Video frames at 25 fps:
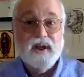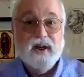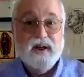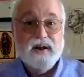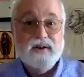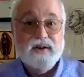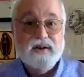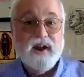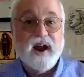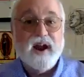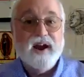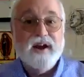
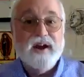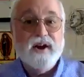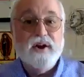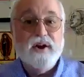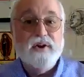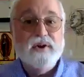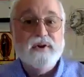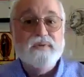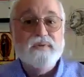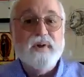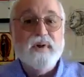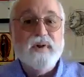diner
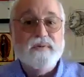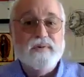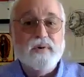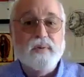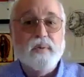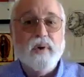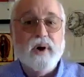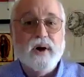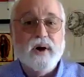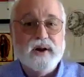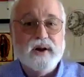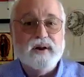you've ever
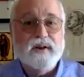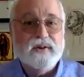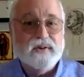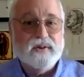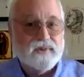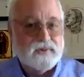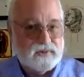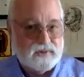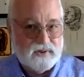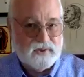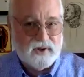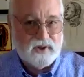wanted to
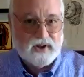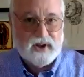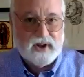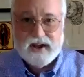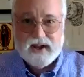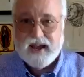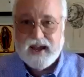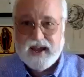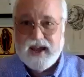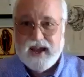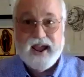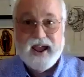
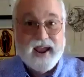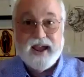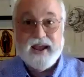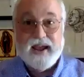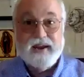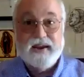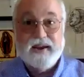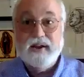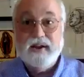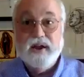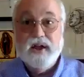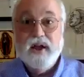see.
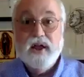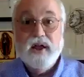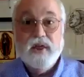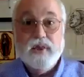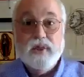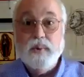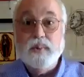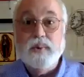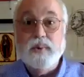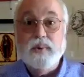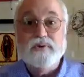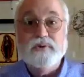And
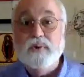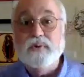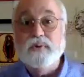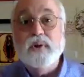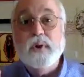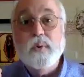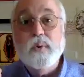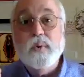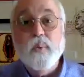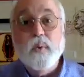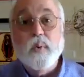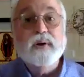there was
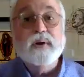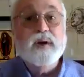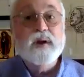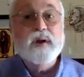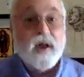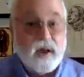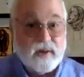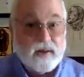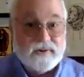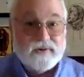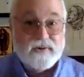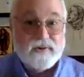only one
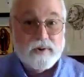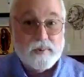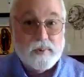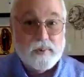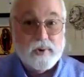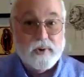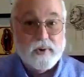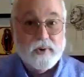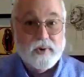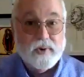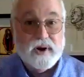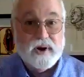
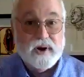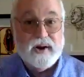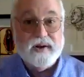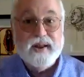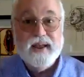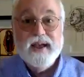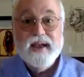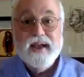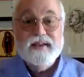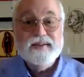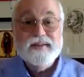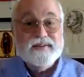customer in it.
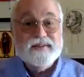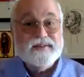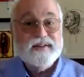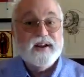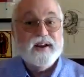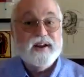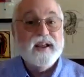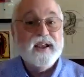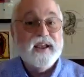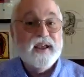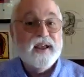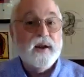
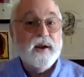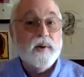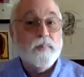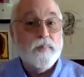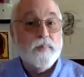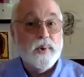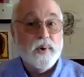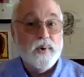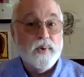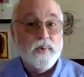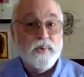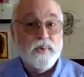Sitting in a
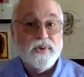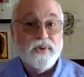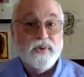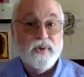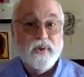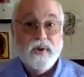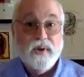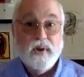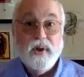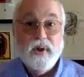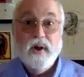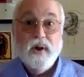booth
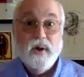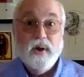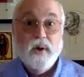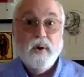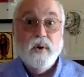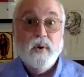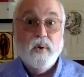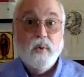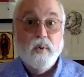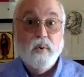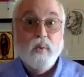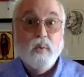
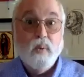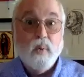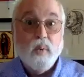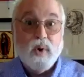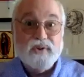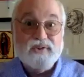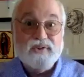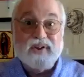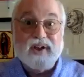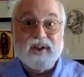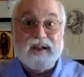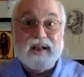
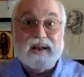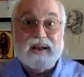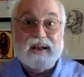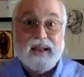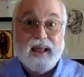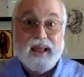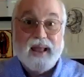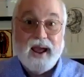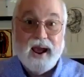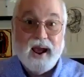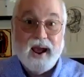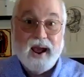was a
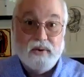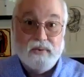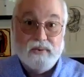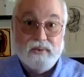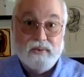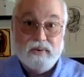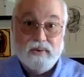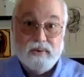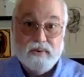clown,